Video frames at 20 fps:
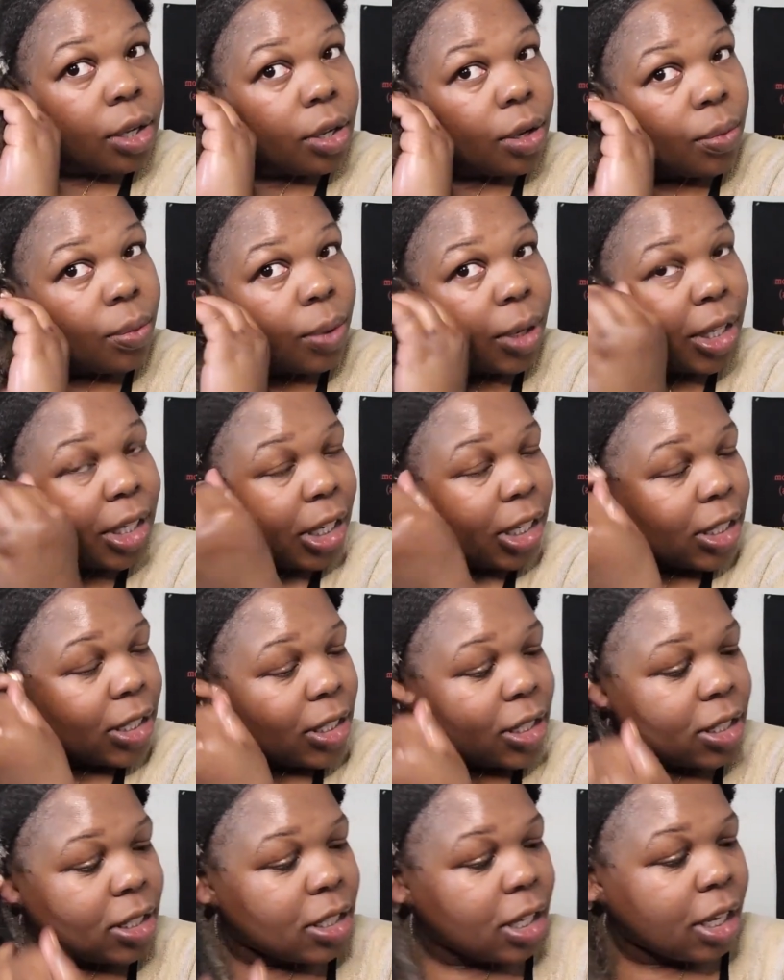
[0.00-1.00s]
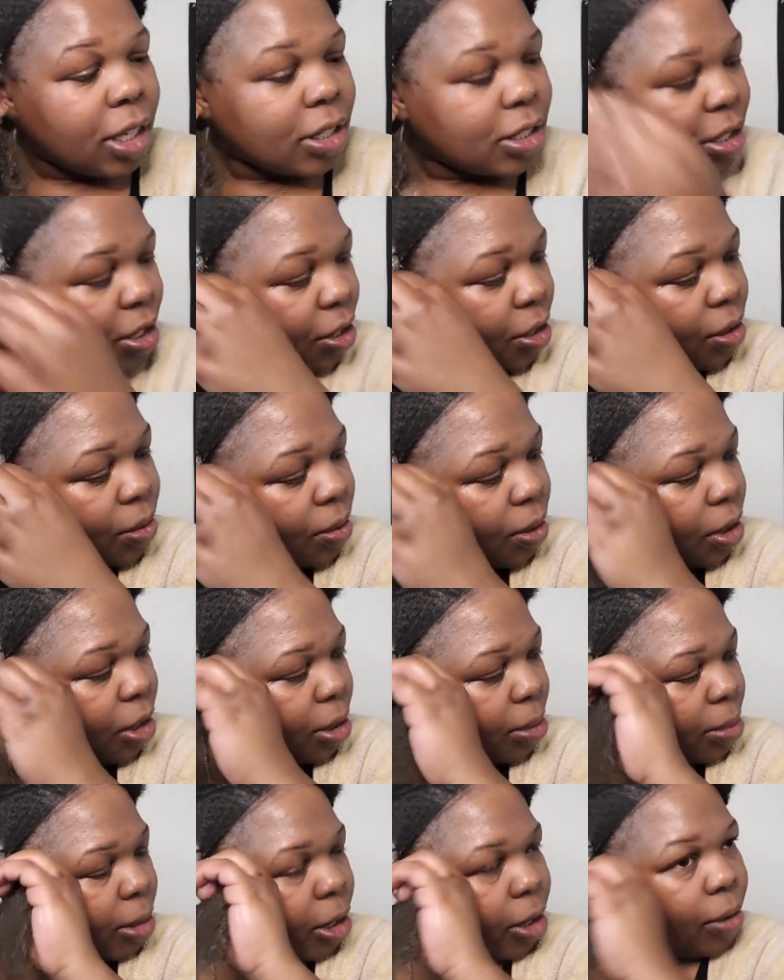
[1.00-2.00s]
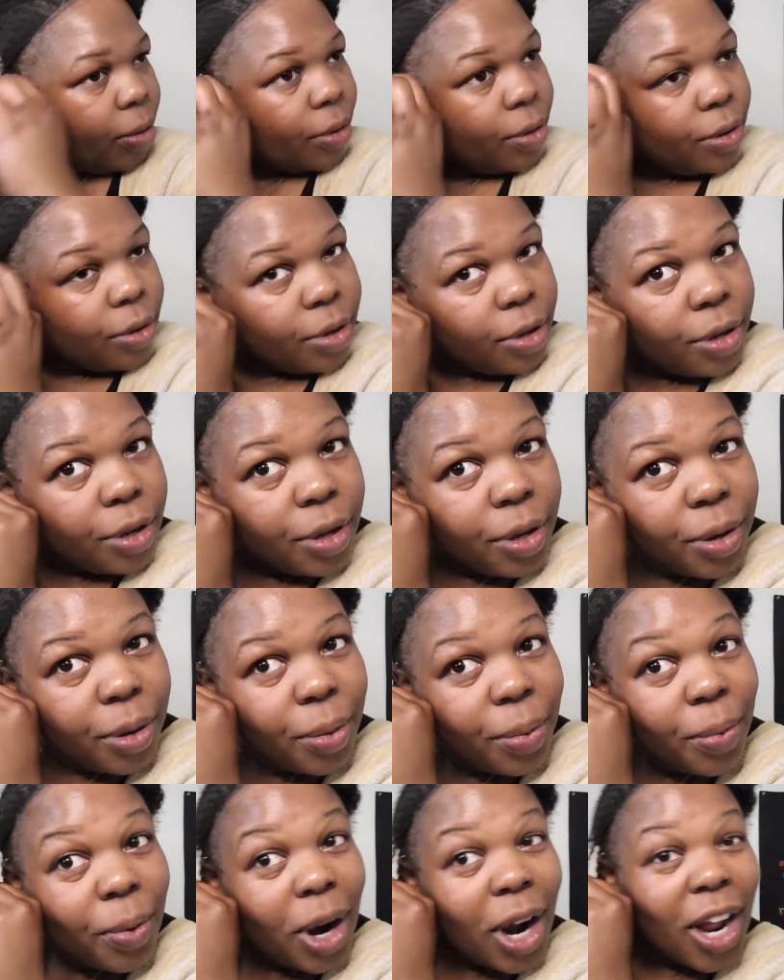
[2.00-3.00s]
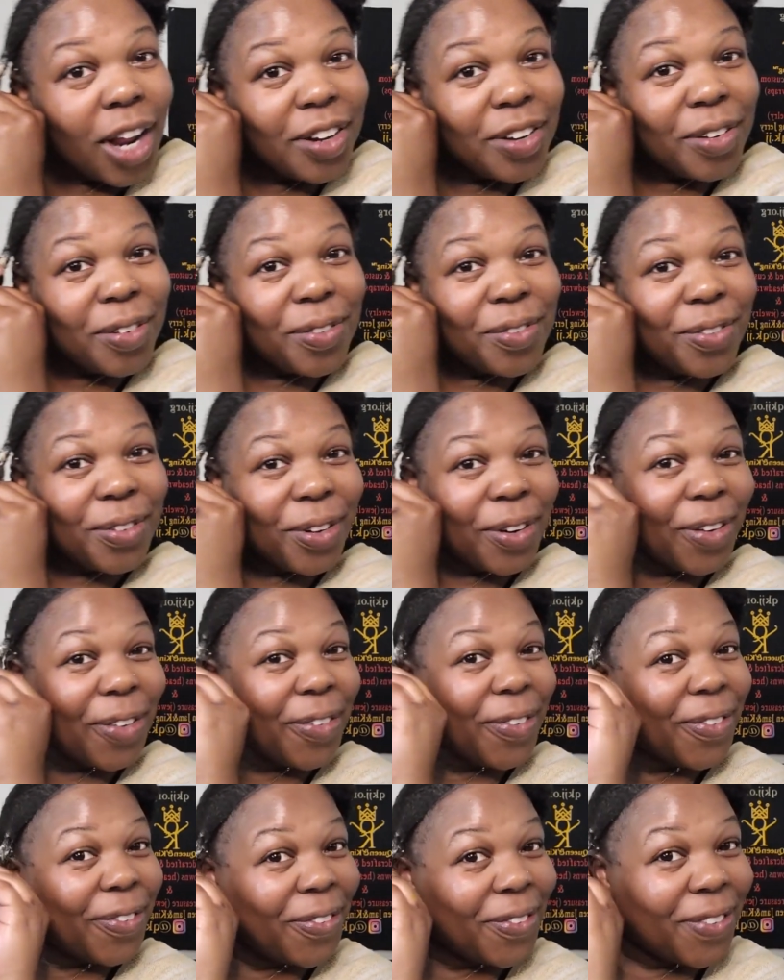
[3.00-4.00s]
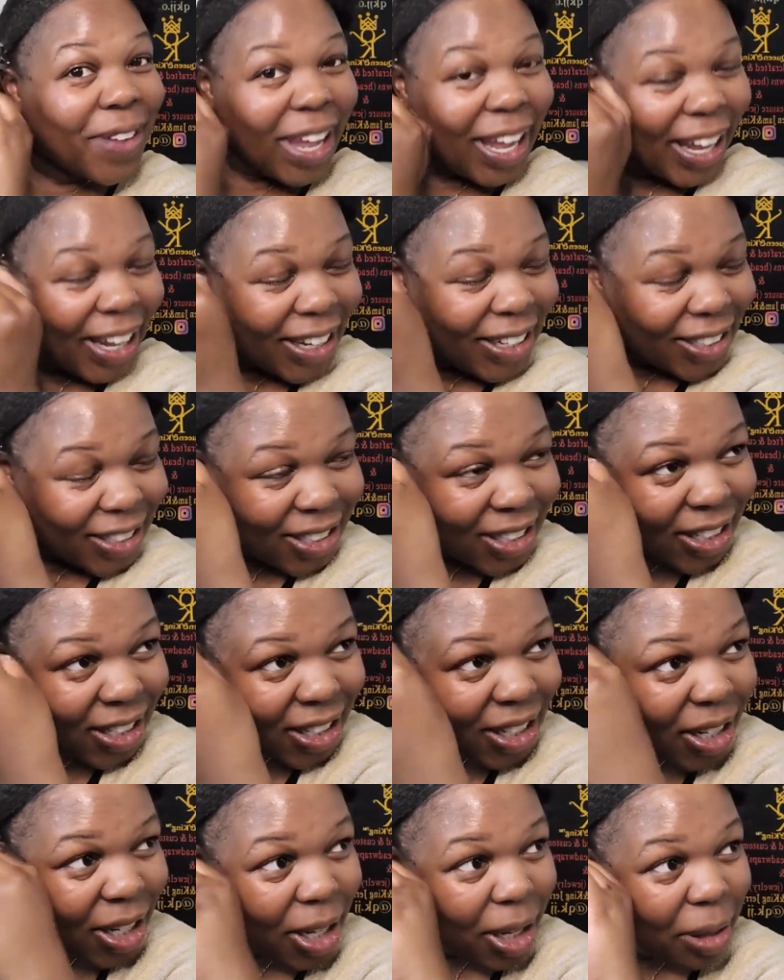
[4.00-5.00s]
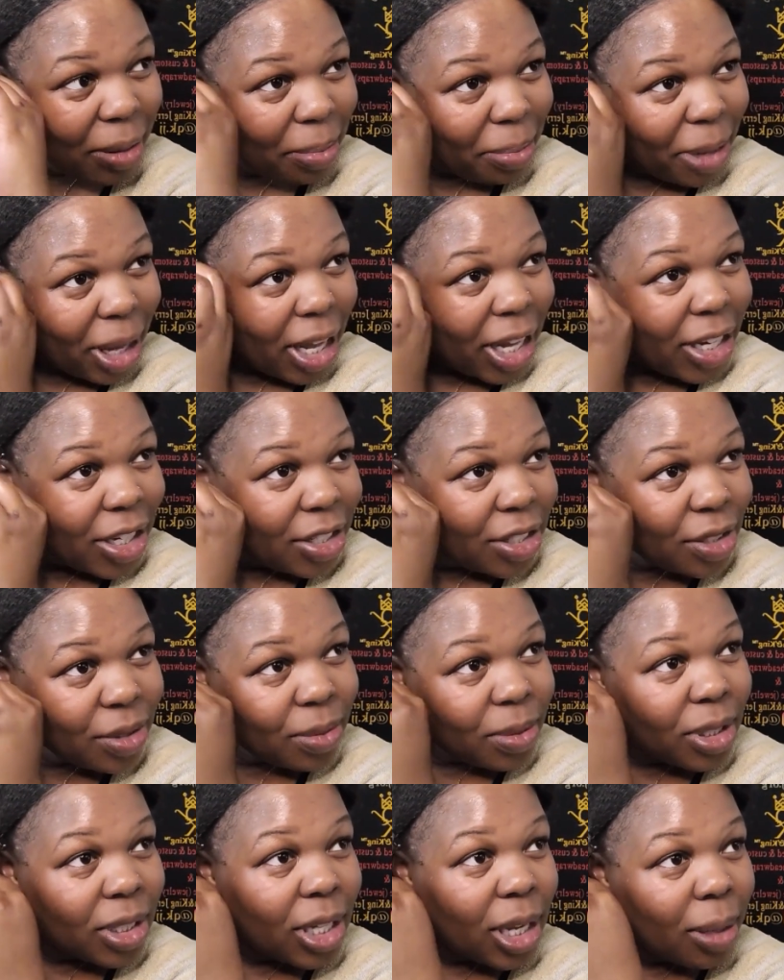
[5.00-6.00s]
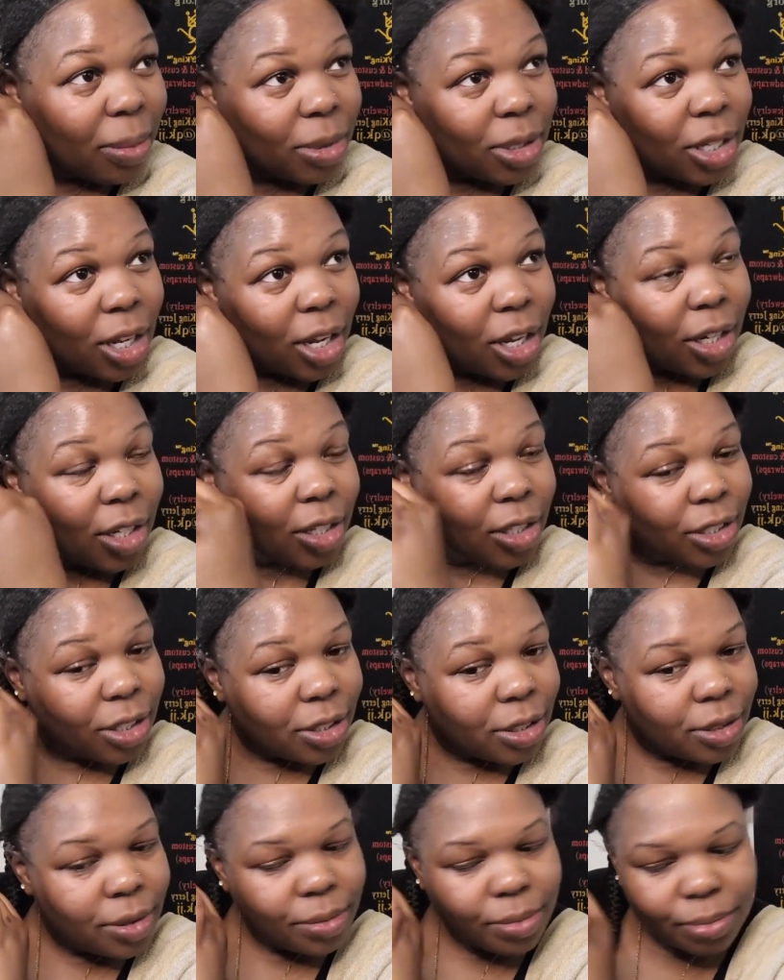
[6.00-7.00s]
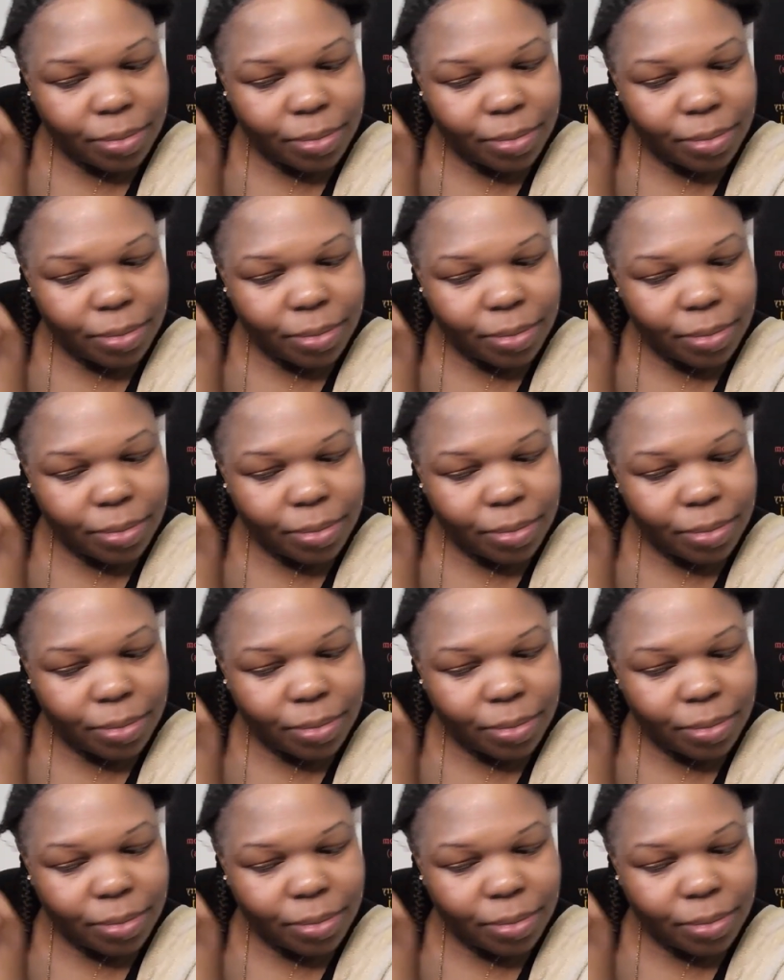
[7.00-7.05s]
One instance I could tell you all about where I know for a fact my edges were sabotaged.